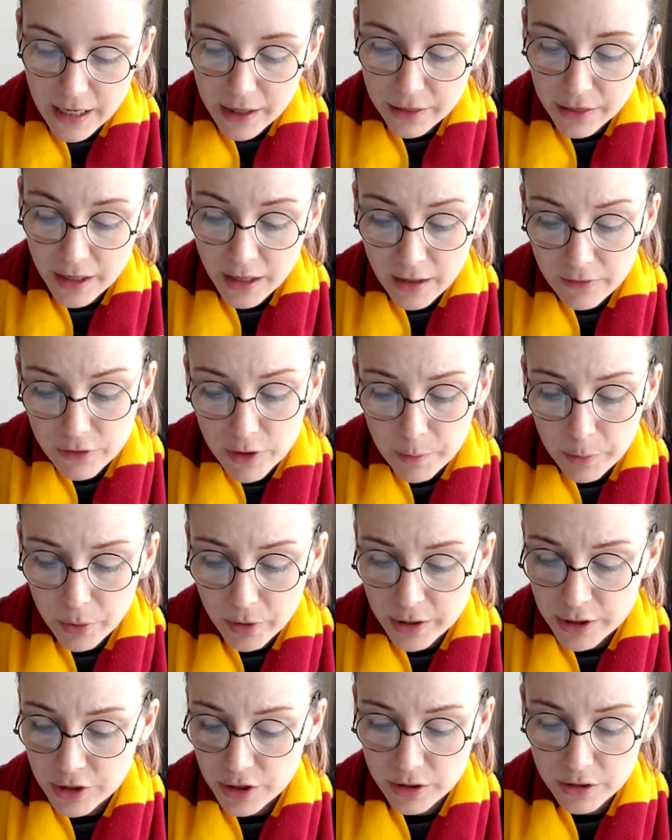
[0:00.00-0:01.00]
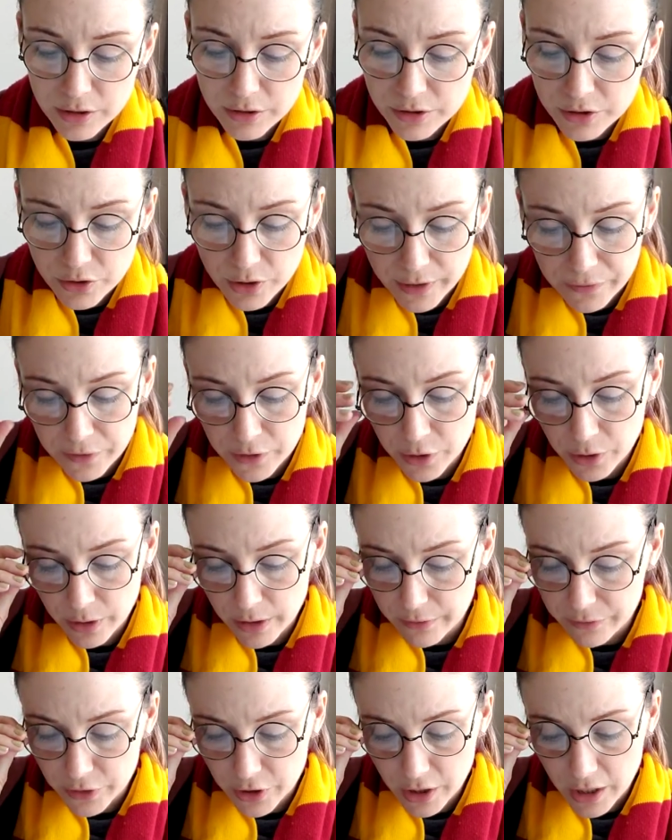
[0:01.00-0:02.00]
Think of the points you'll lose
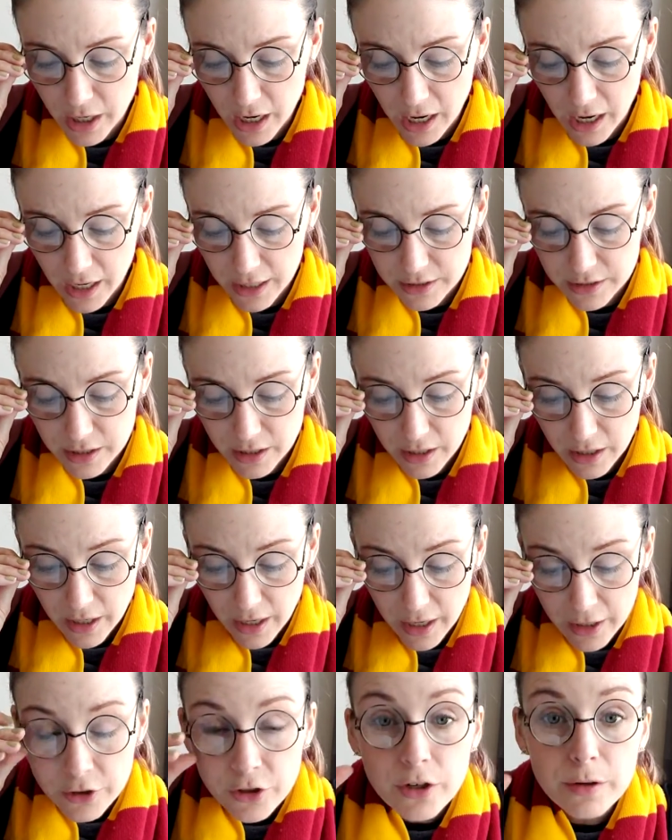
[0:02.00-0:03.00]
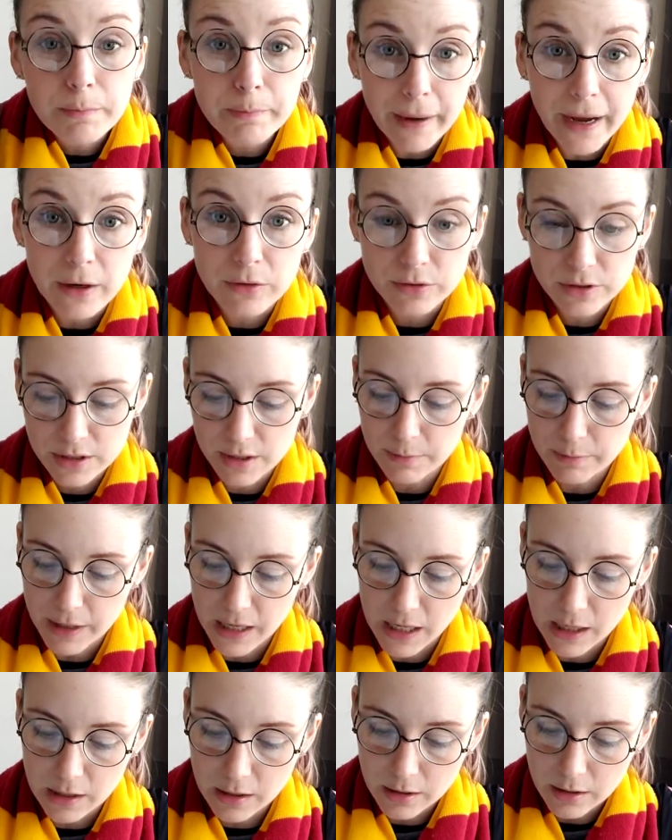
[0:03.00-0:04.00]
Gryffindor if you're caught. And you're bound to
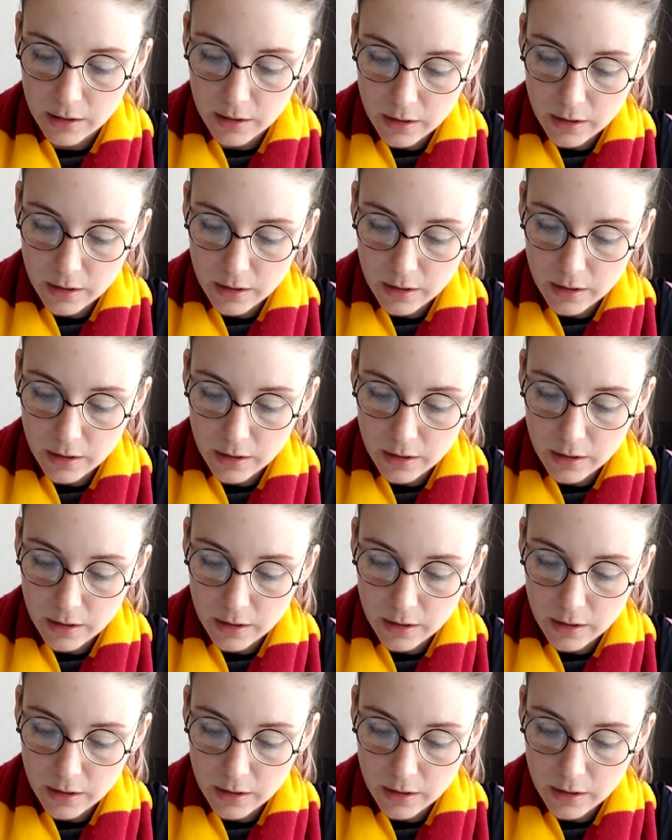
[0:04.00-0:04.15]
be.